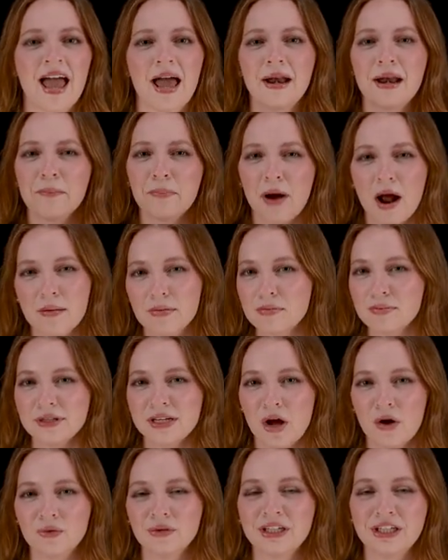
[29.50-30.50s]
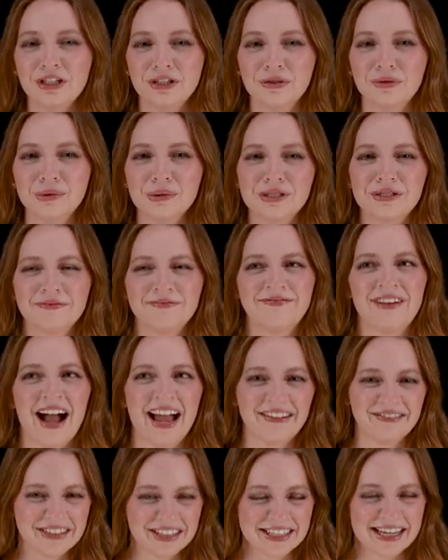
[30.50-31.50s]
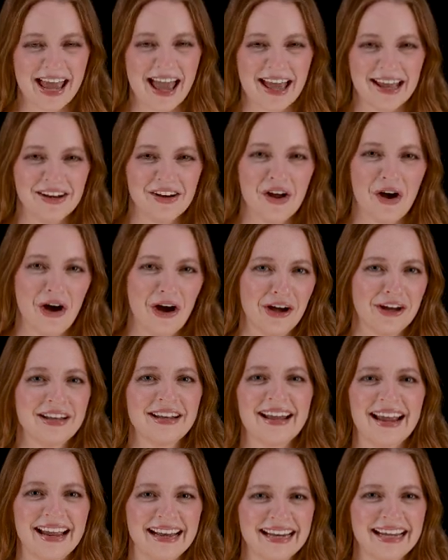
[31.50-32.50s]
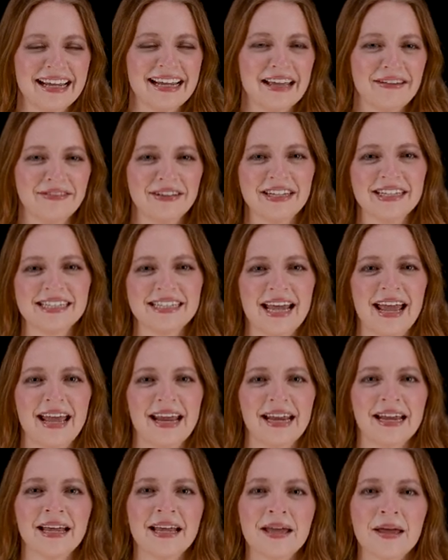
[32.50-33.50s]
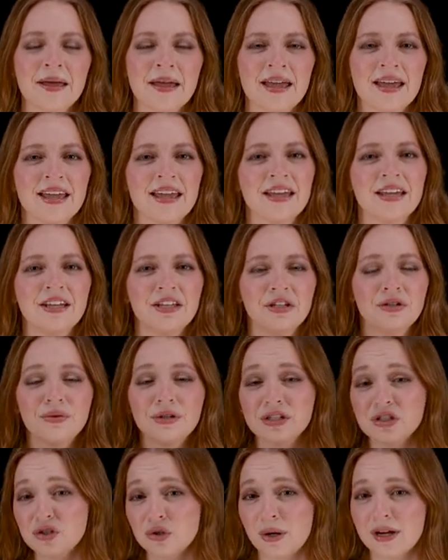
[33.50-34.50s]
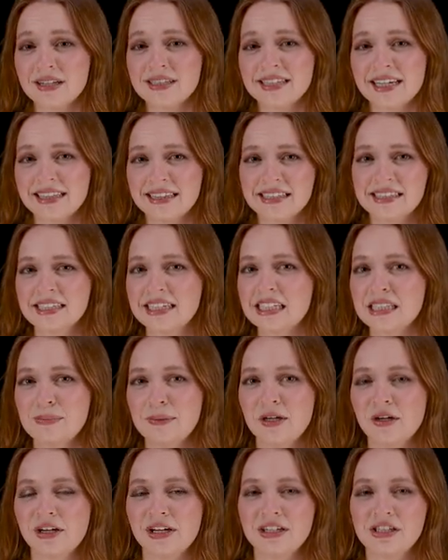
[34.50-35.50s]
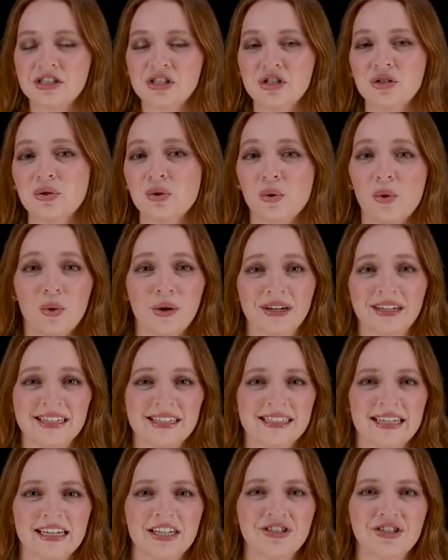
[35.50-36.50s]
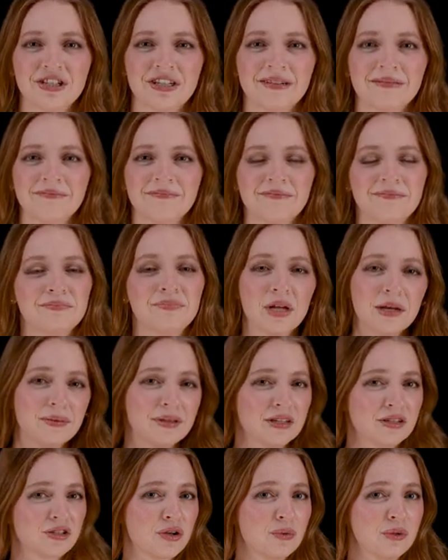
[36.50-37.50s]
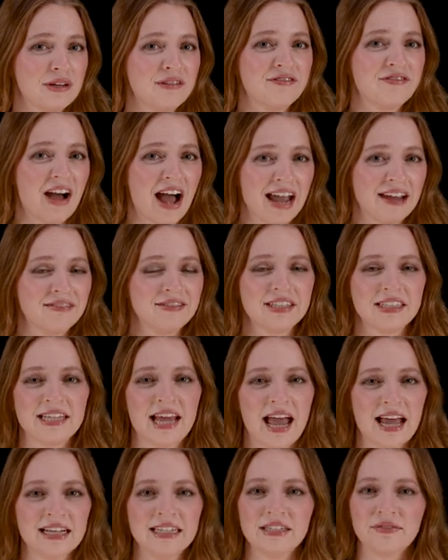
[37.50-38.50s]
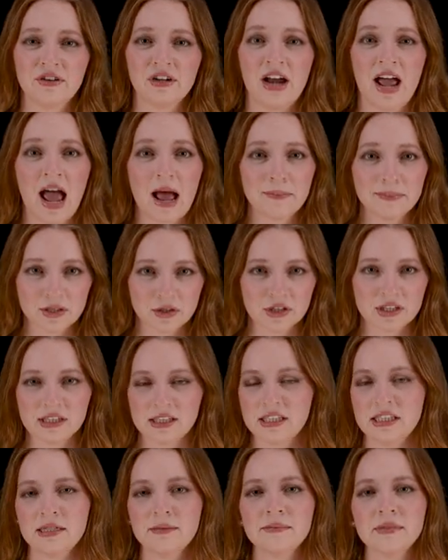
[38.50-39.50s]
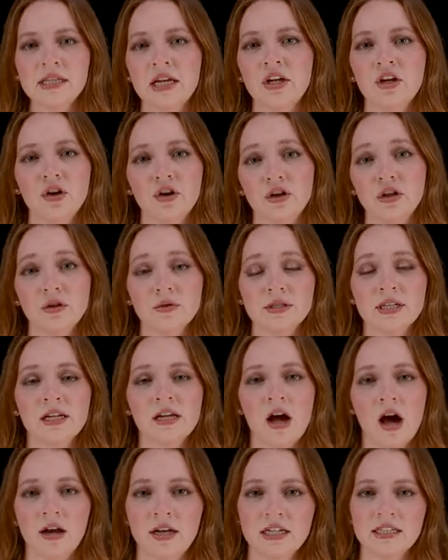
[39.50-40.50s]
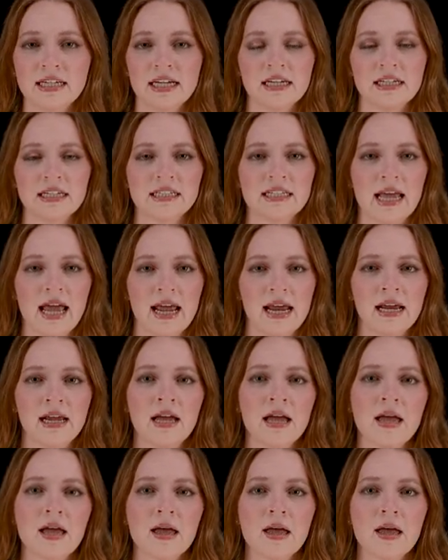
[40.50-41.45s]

And I probably only use 5 to 10 on any given day. You can translate this experience to your organization. Maybe there's only 5 to 10 different apps or systems that you're using on a day-to-day.